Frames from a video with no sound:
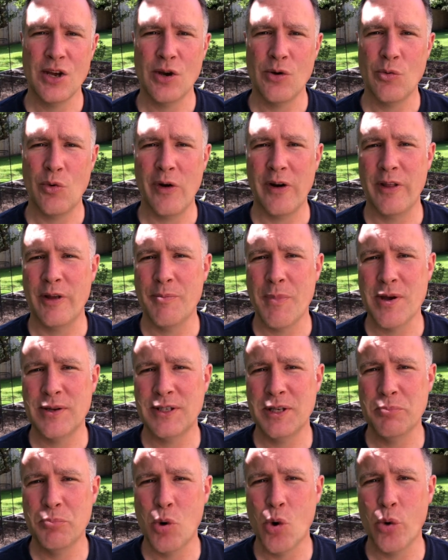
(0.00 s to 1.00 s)
One of the most
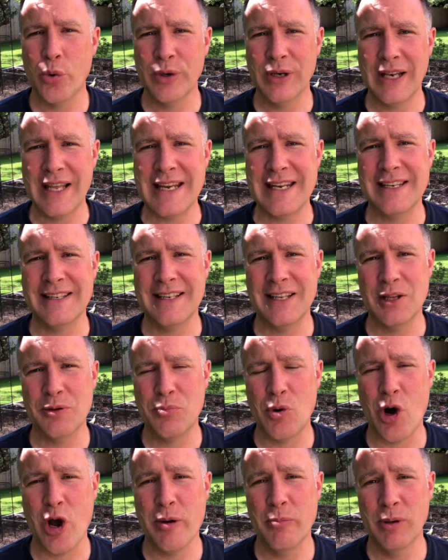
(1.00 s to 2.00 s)
important leaders in the
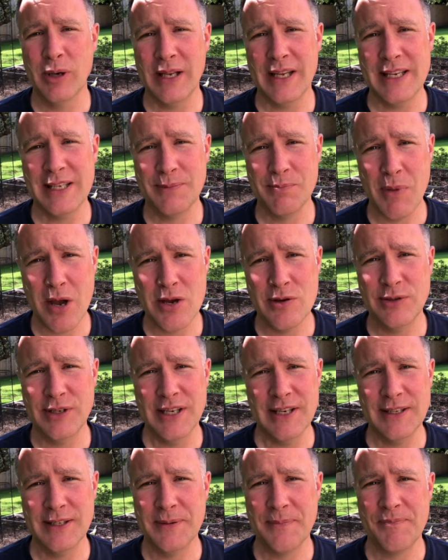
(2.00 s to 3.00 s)
Bible is
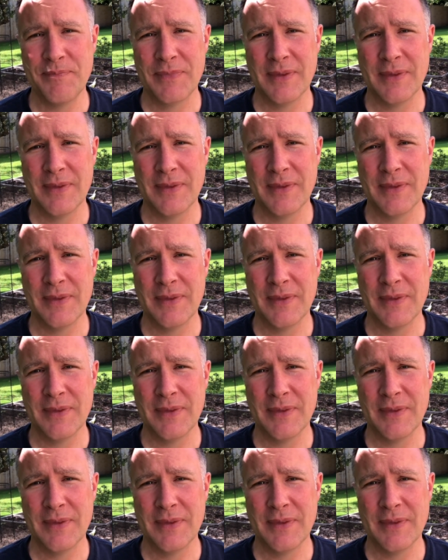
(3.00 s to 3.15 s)
Moses.